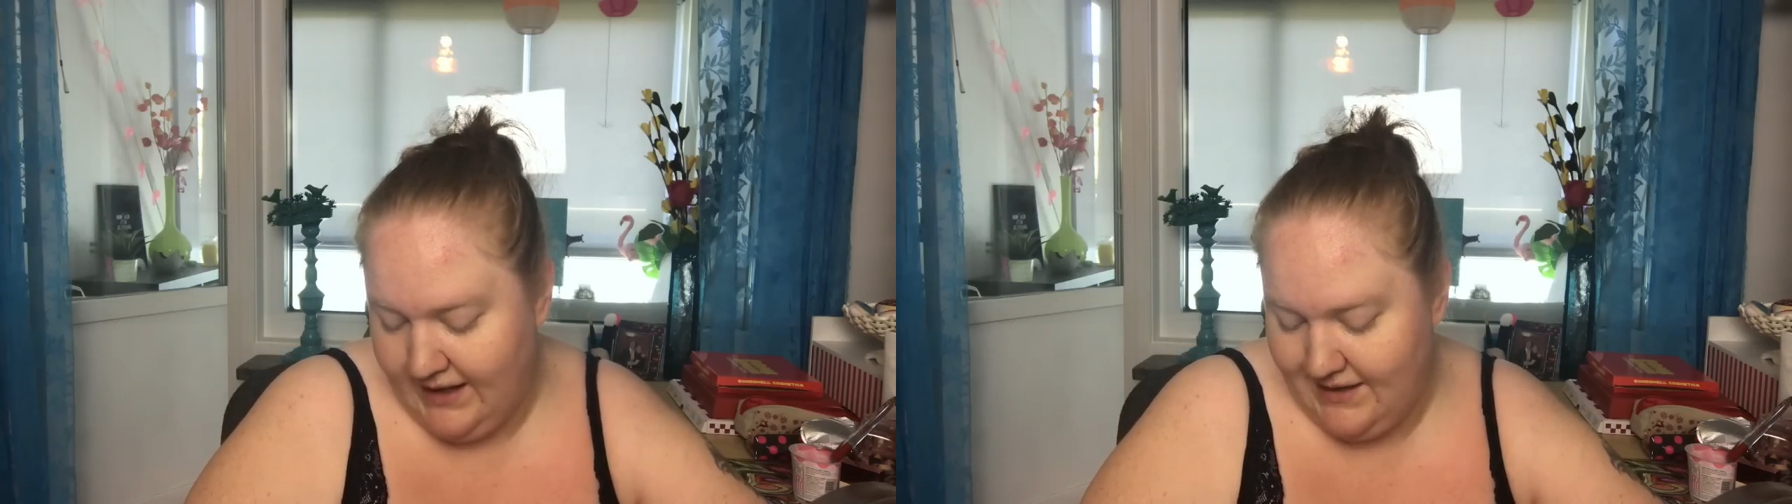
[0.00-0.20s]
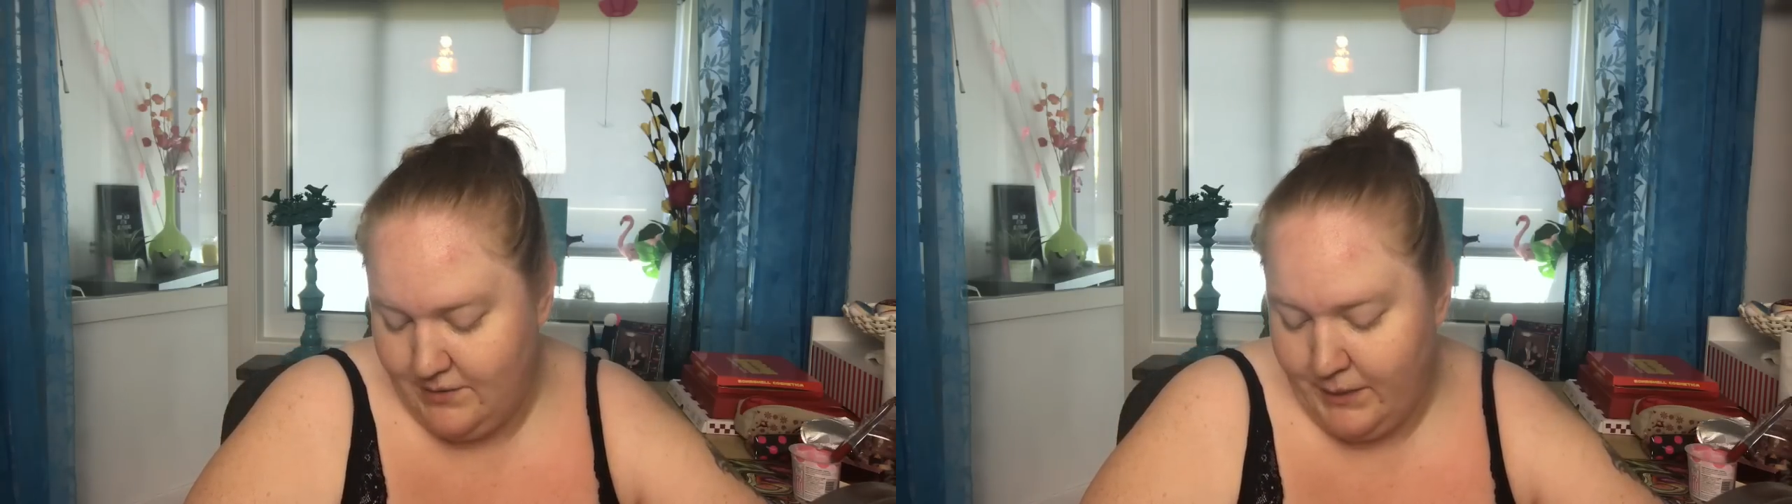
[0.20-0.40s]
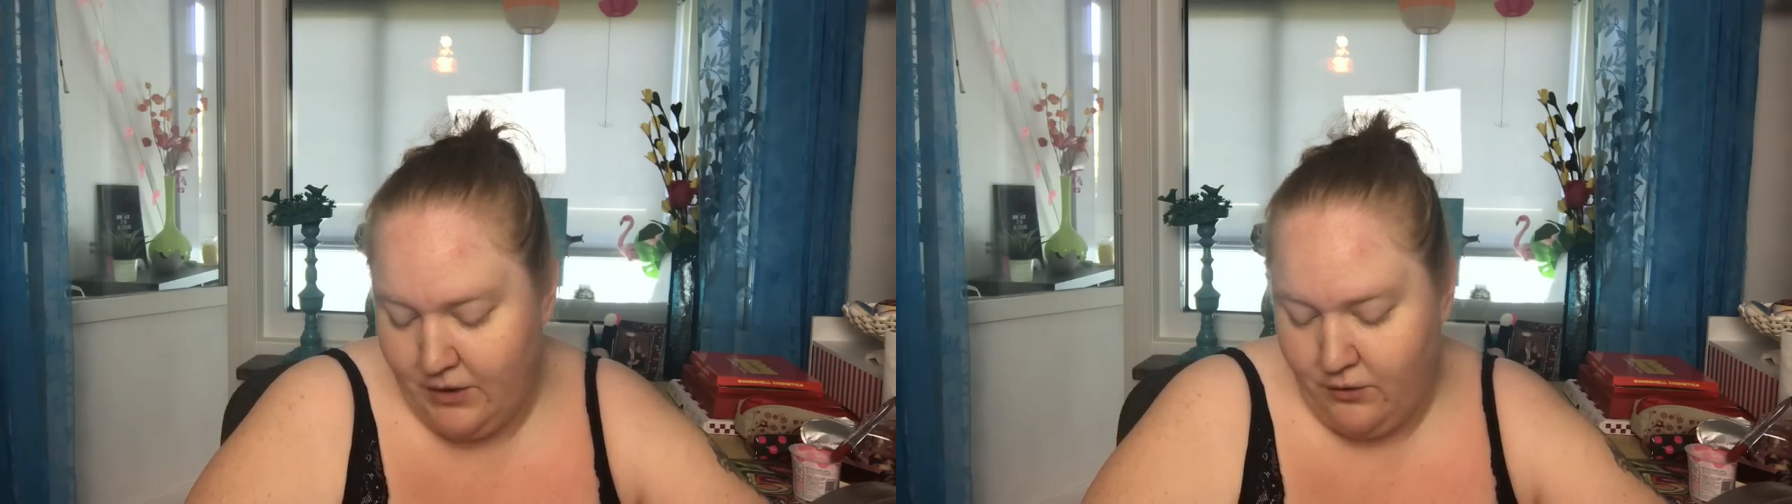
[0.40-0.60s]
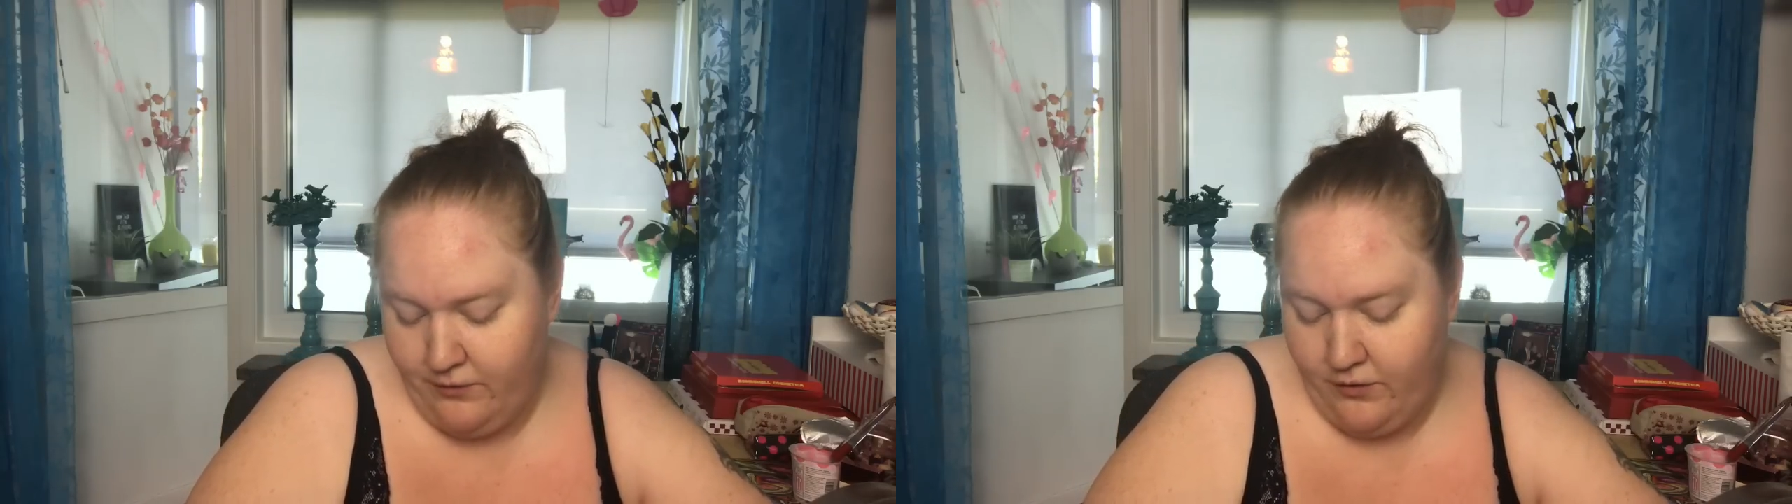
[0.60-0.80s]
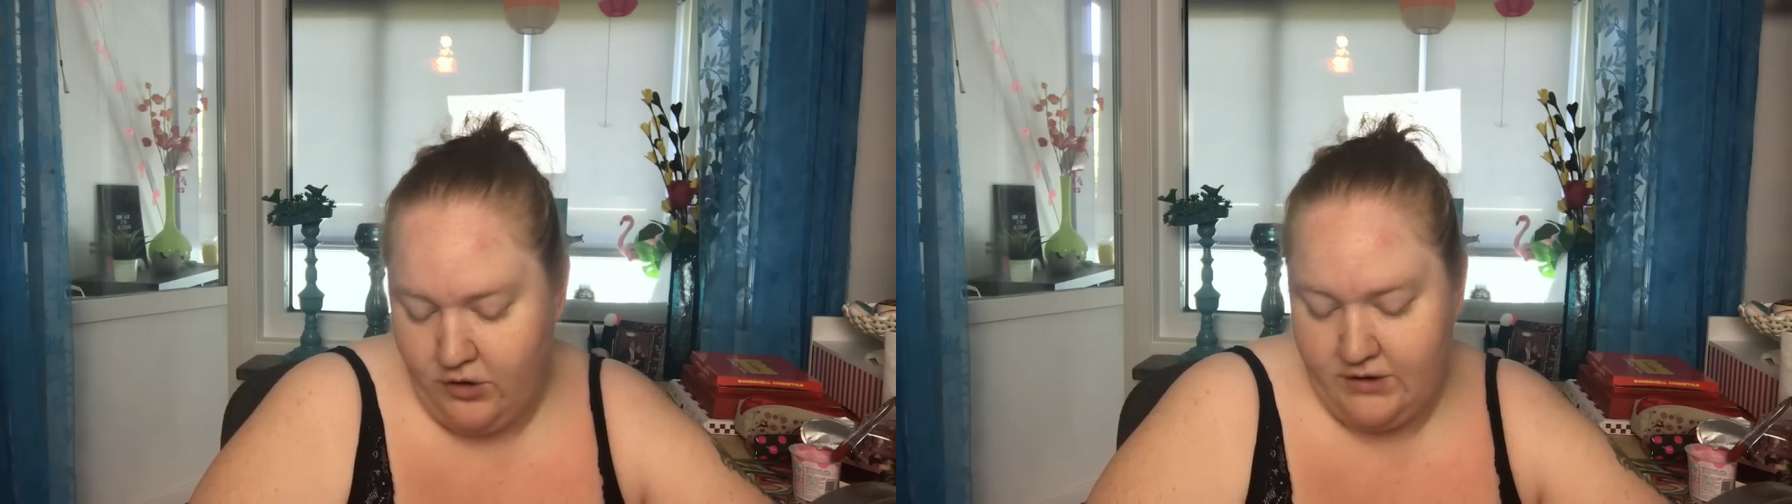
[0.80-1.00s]
And it's my own
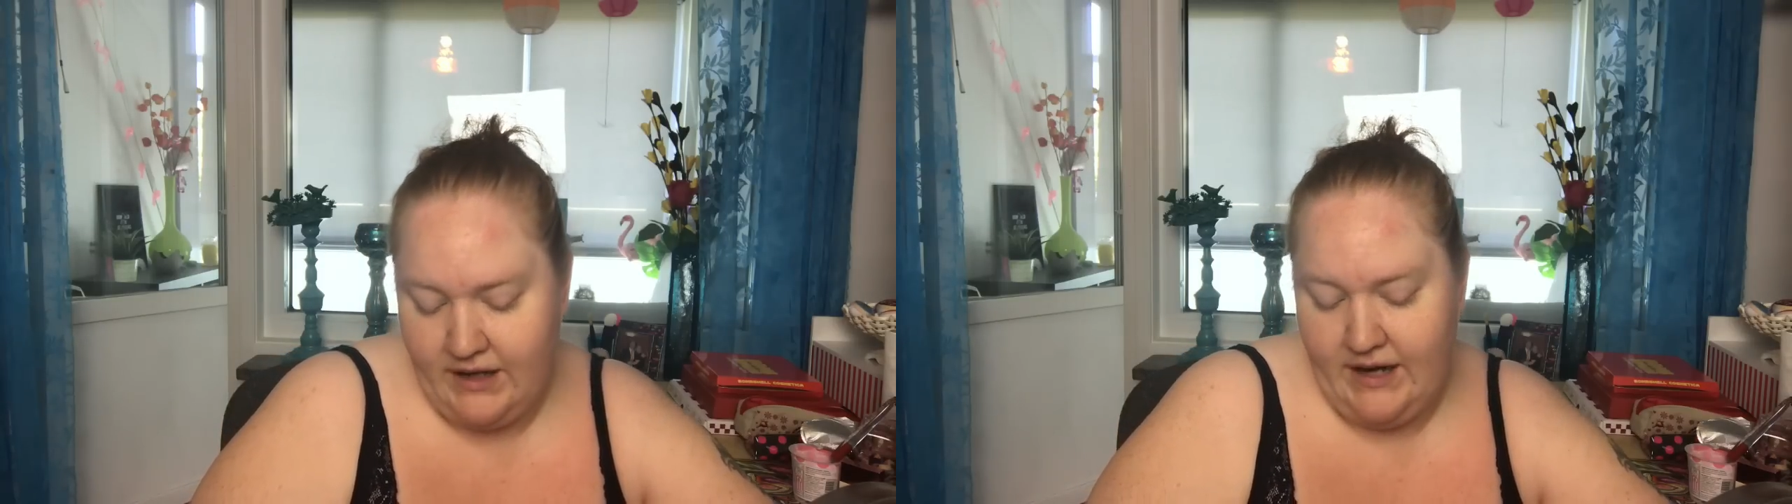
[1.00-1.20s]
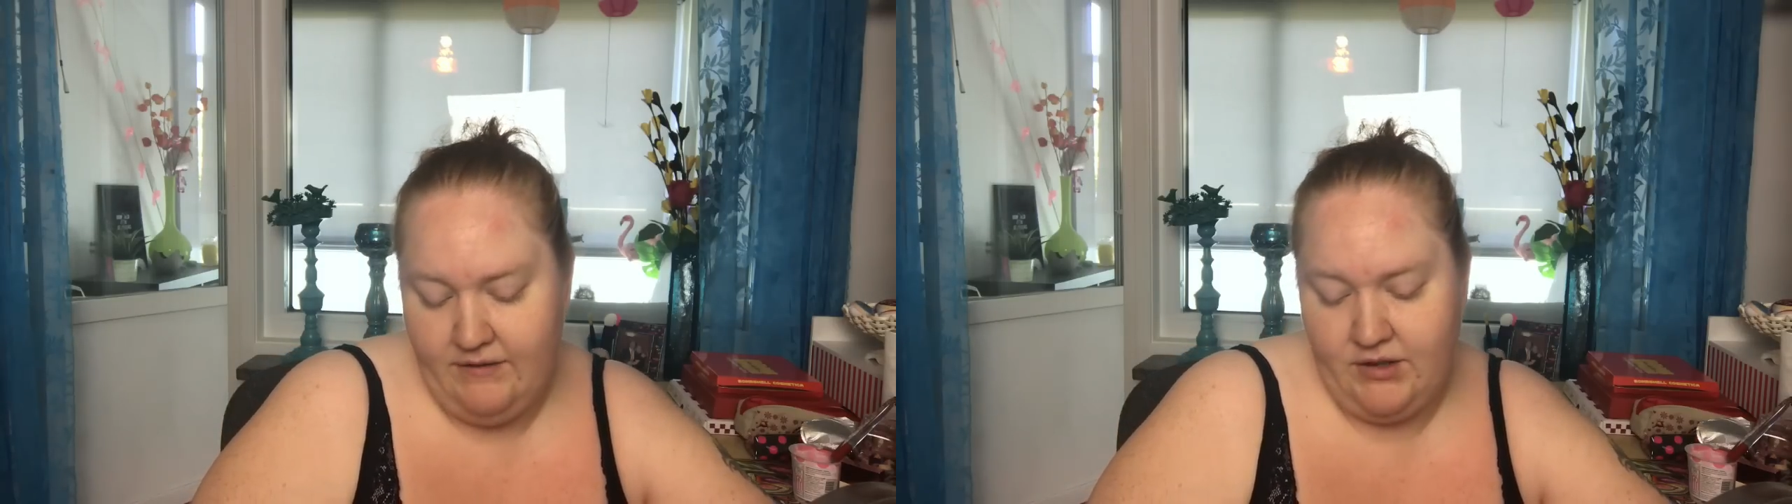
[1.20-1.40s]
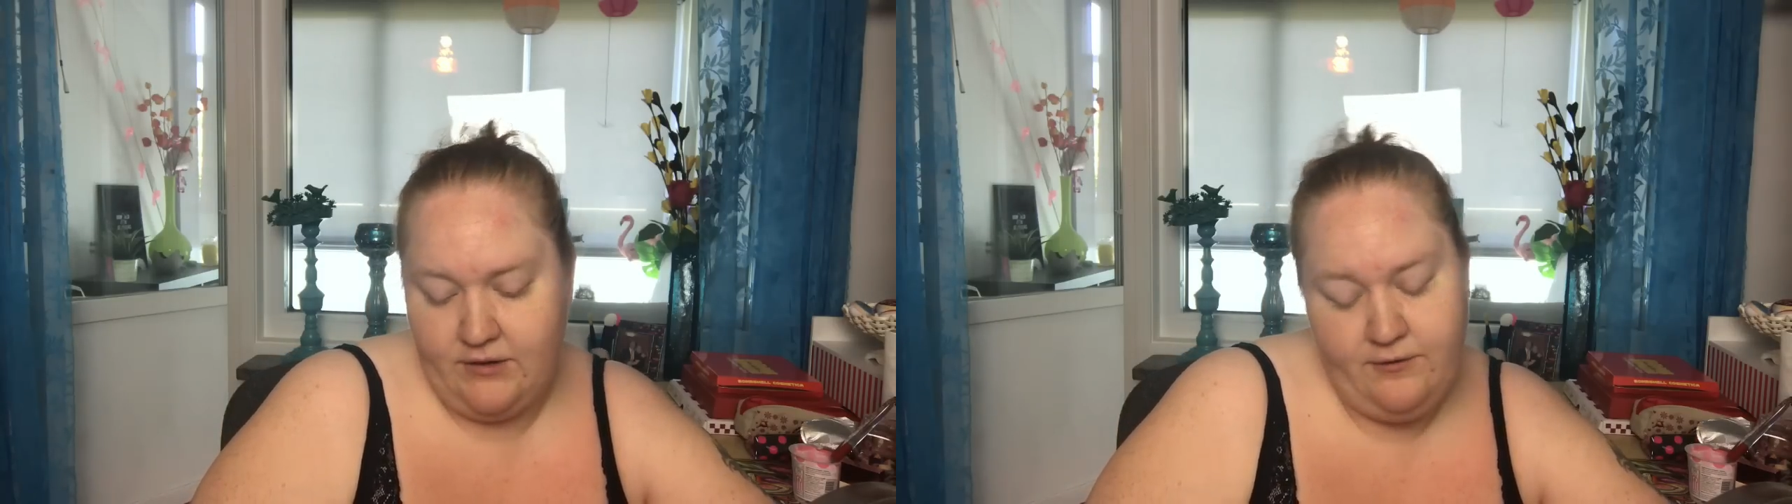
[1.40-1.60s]
fault that I have not